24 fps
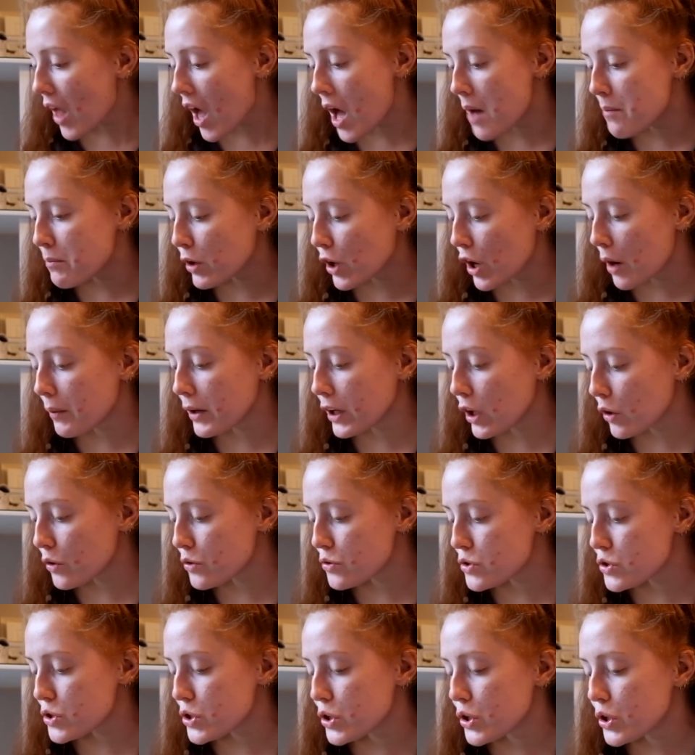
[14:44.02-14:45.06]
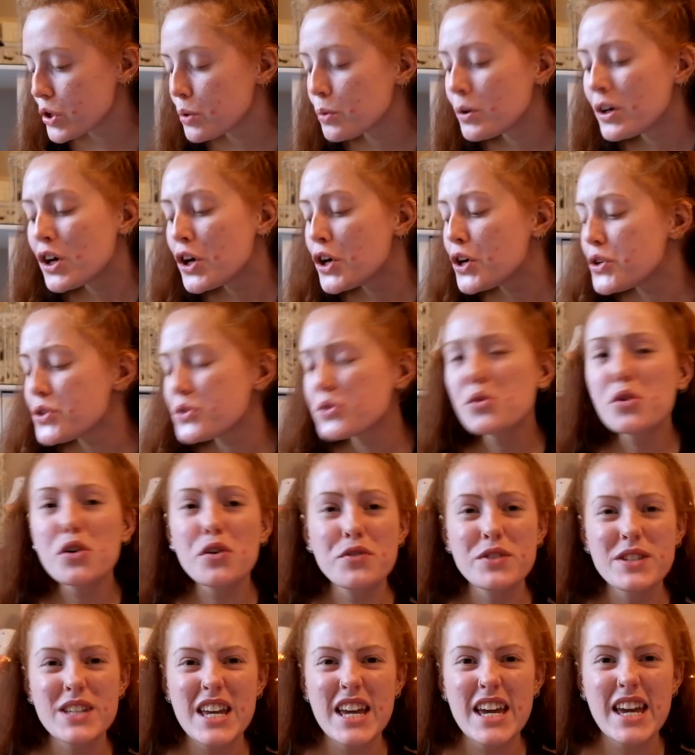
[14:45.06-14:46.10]
And going on to sort of
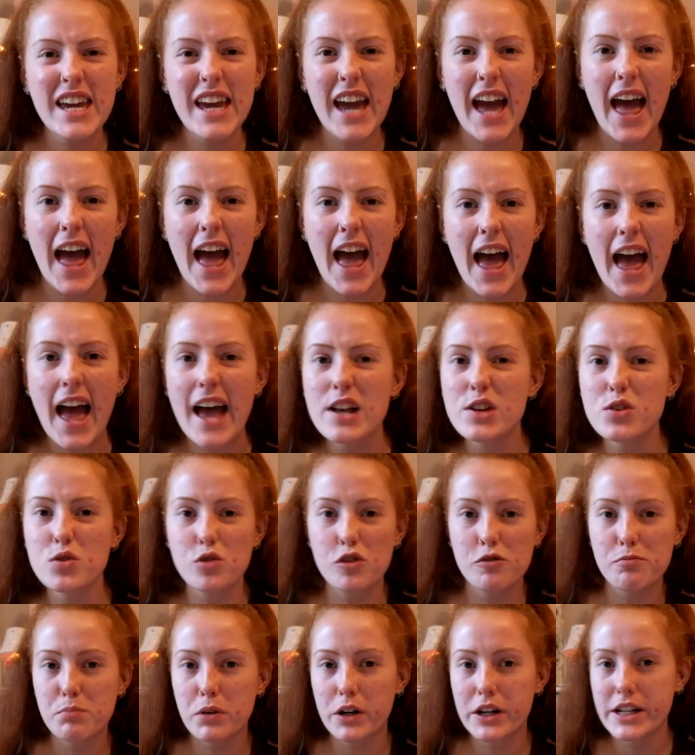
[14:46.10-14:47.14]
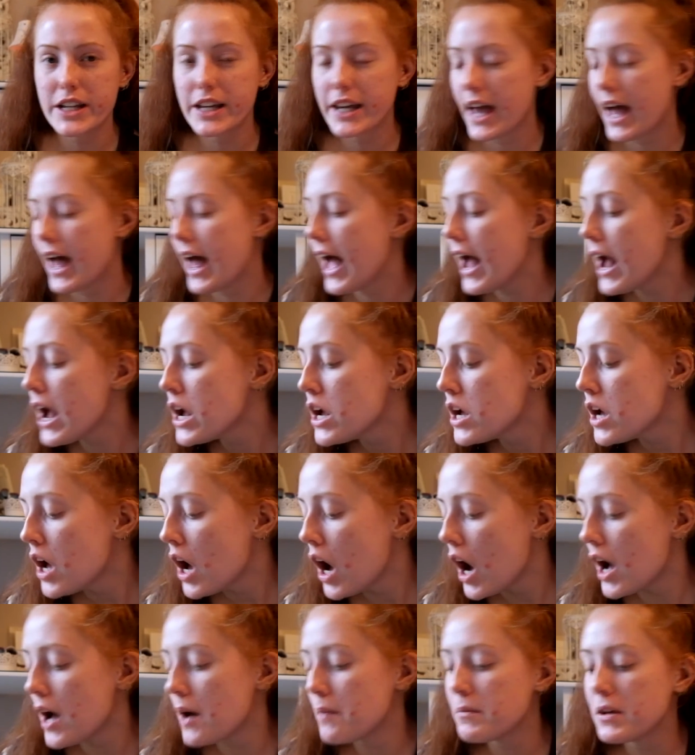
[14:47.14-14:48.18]
skincare, sort of body care,
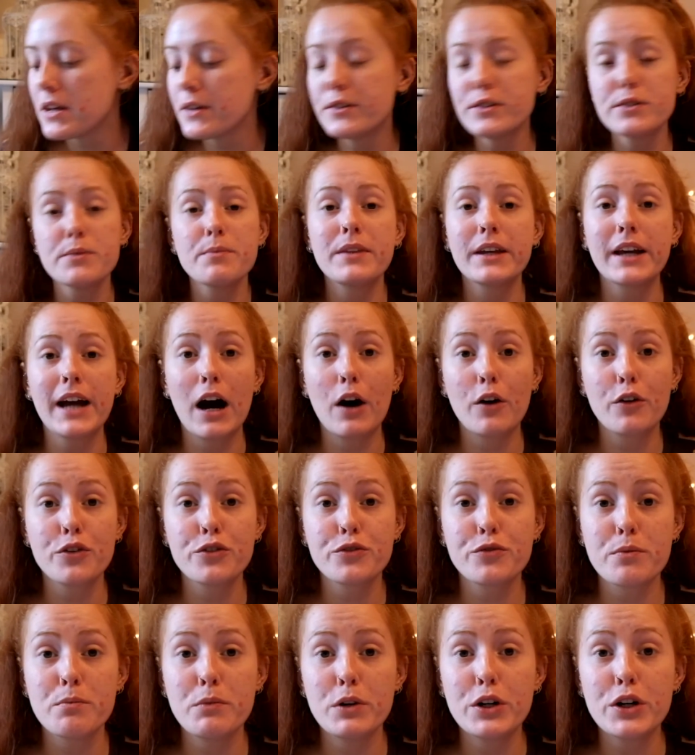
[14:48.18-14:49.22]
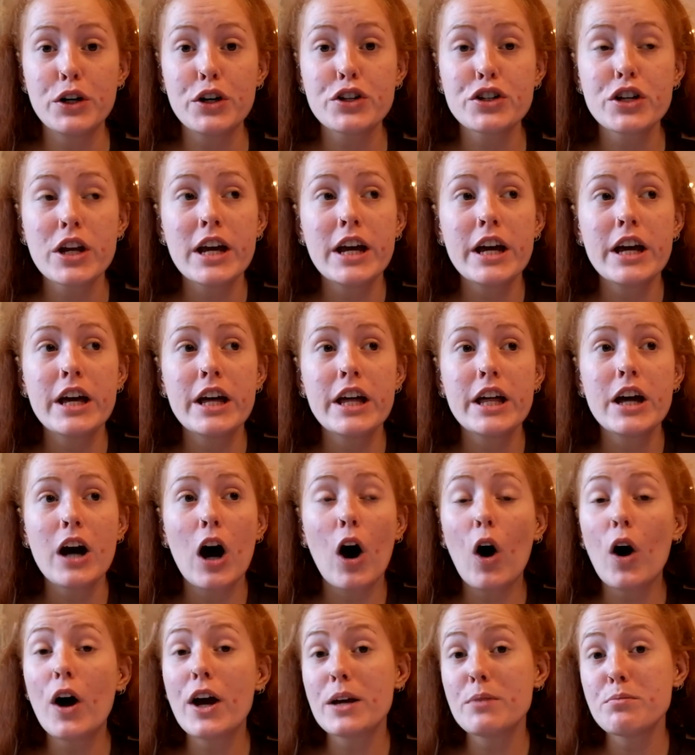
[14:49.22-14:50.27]
is something else from Lush.
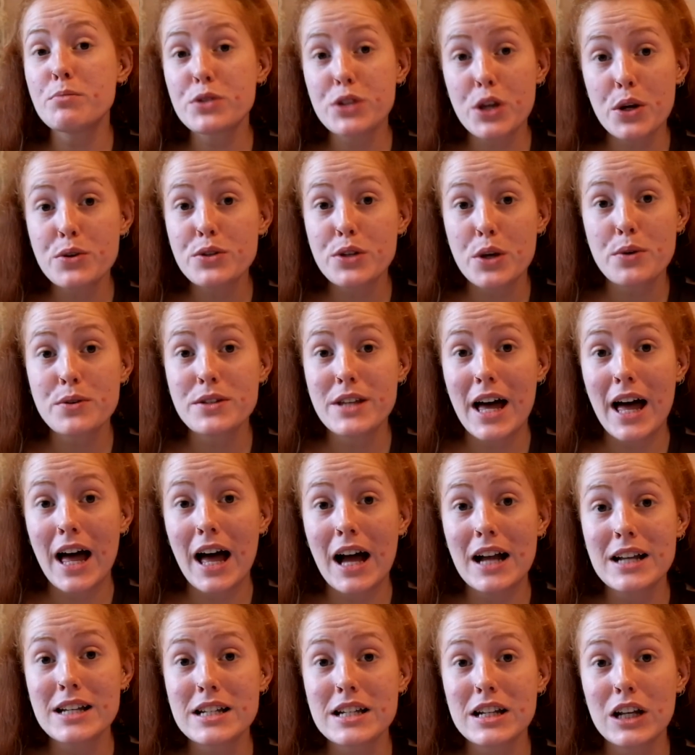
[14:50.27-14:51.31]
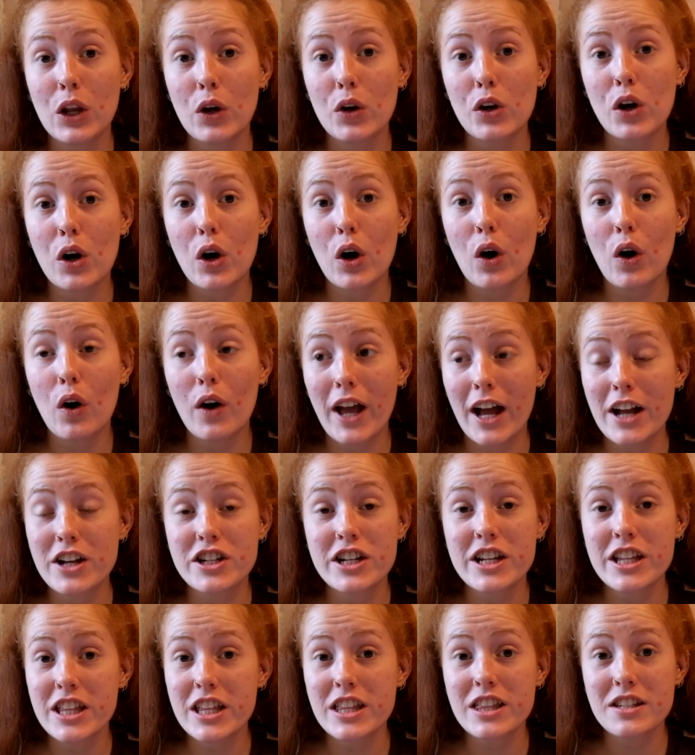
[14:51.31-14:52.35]
I am so sad. Like, I
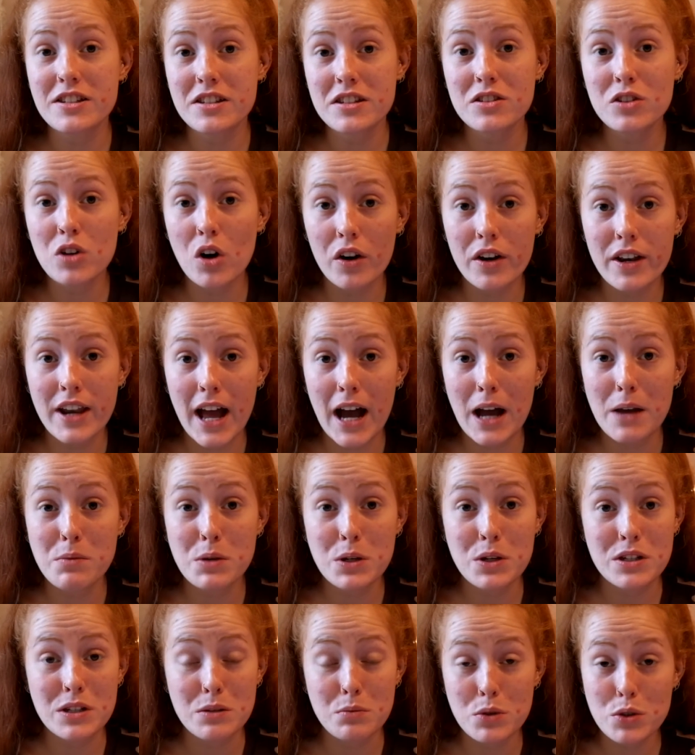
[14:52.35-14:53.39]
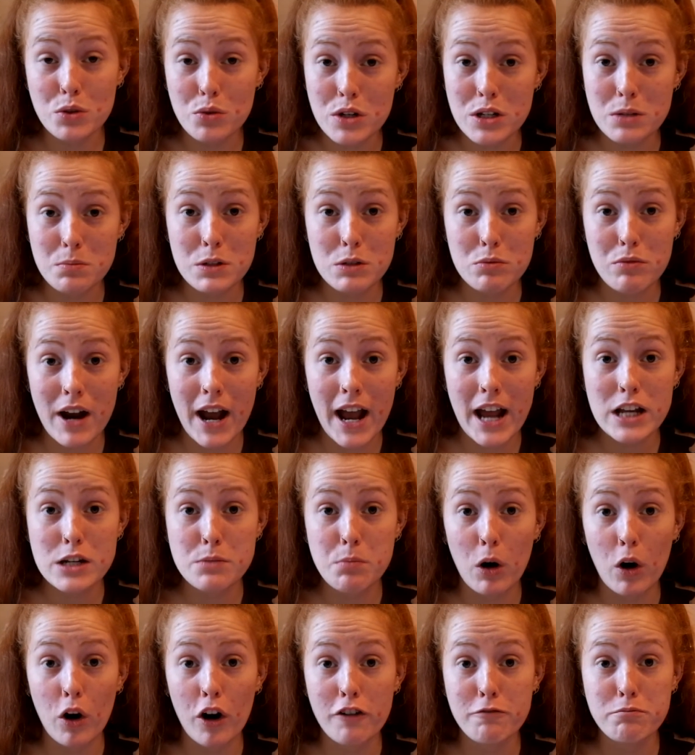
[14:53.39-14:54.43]
actually think this is gone now because it was Christmas range,
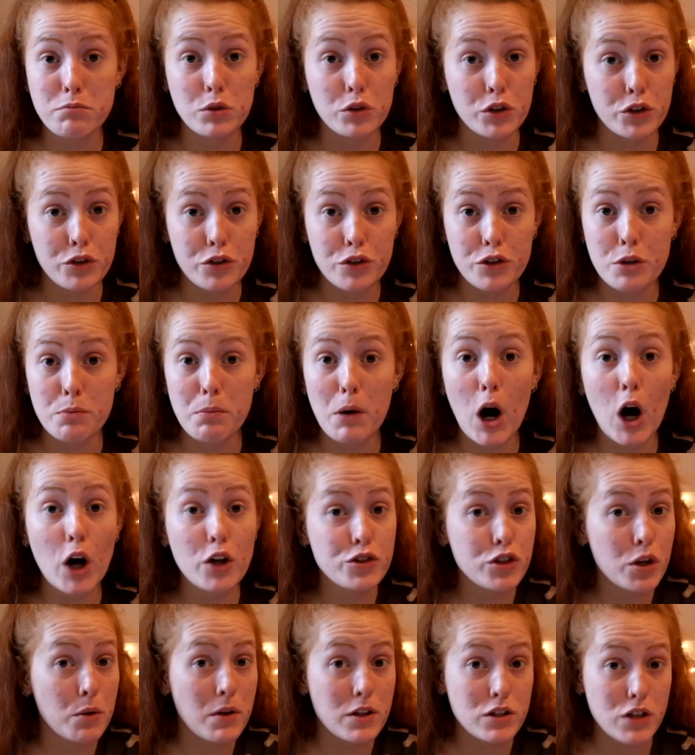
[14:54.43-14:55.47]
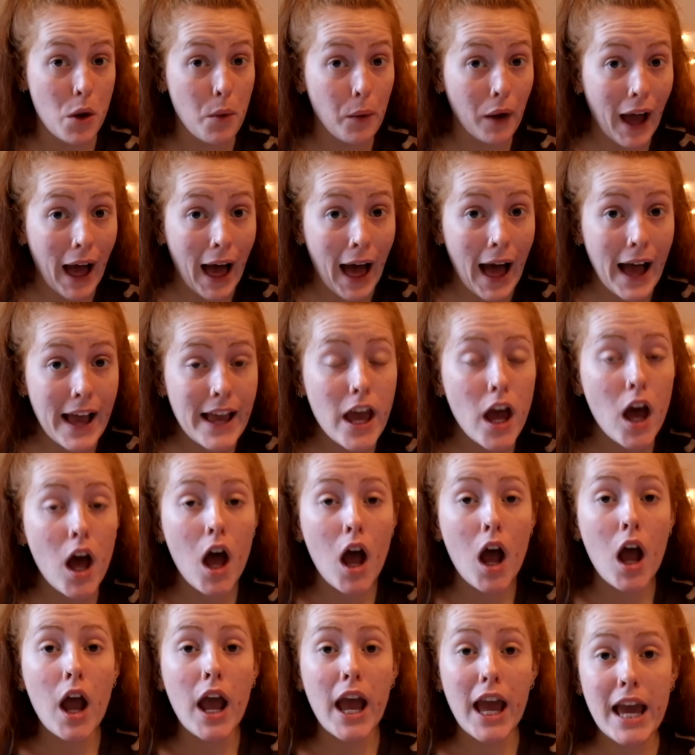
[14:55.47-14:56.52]
but I've bought another pot, so it's okay.
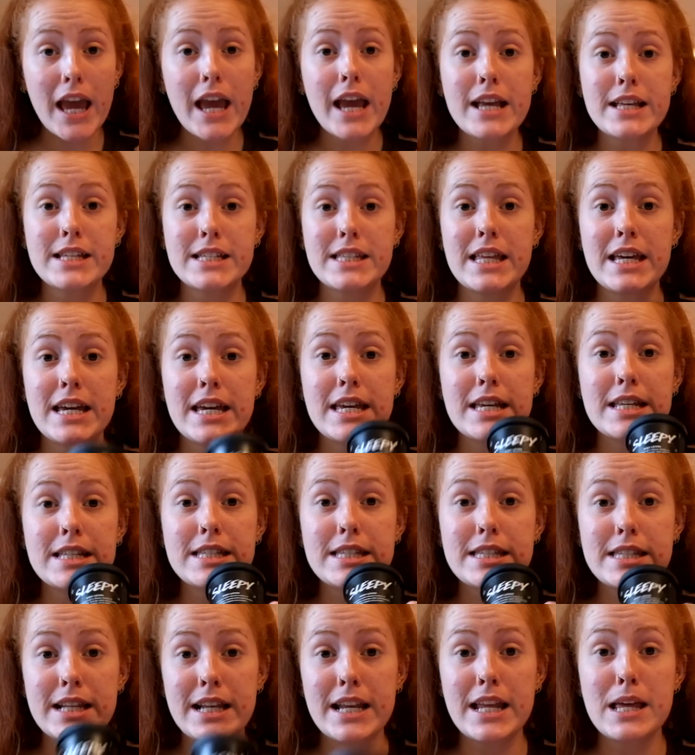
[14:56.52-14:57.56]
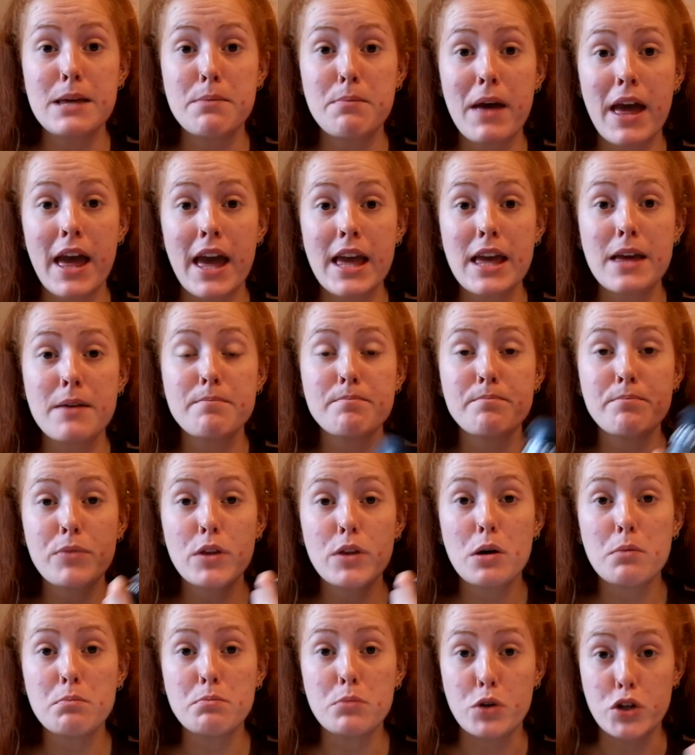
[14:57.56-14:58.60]
It is the Sleepy
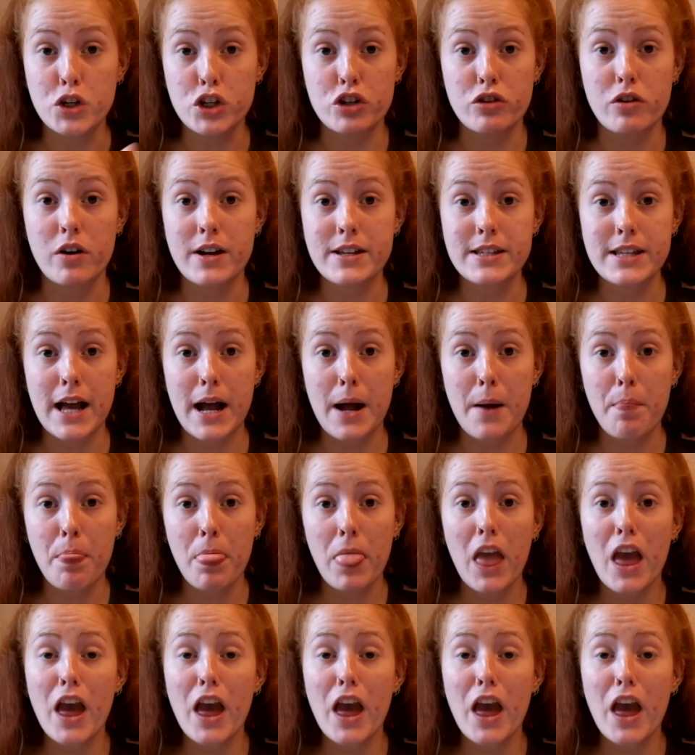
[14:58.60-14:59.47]
moisturiser.